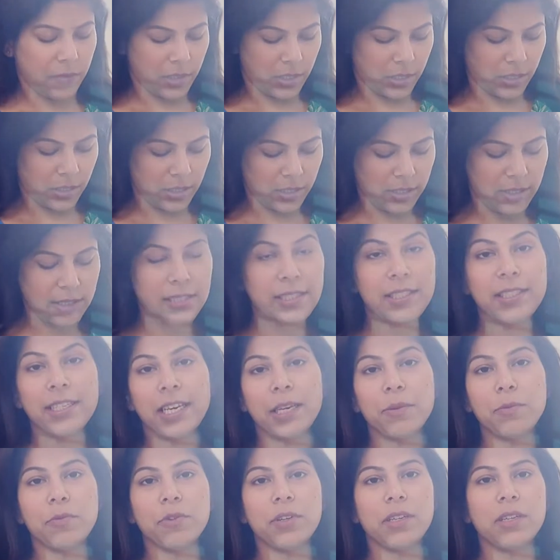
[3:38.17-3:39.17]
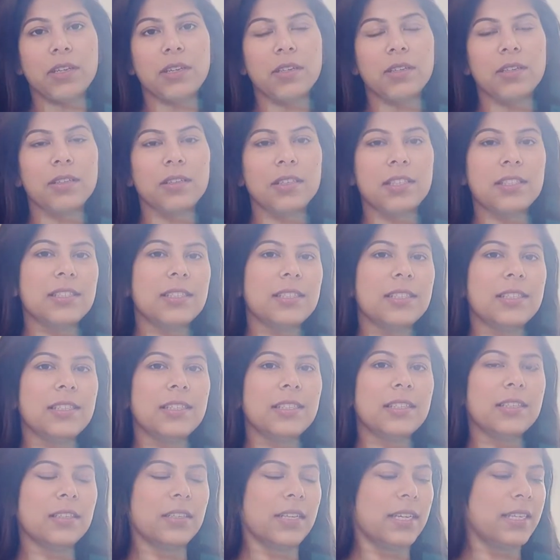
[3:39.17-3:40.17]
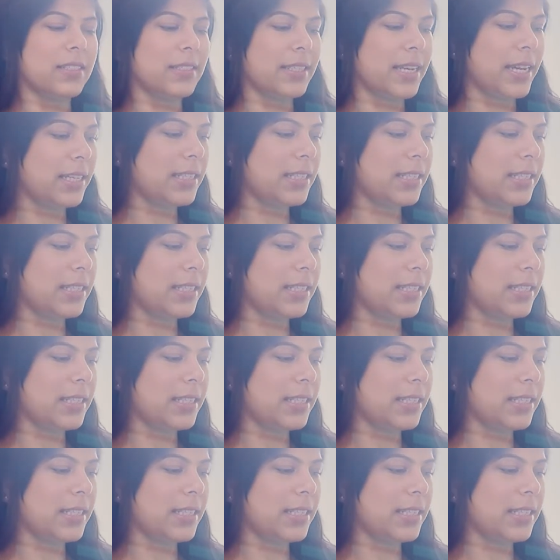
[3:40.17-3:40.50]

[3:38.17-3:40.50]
This is the time where, this is the exact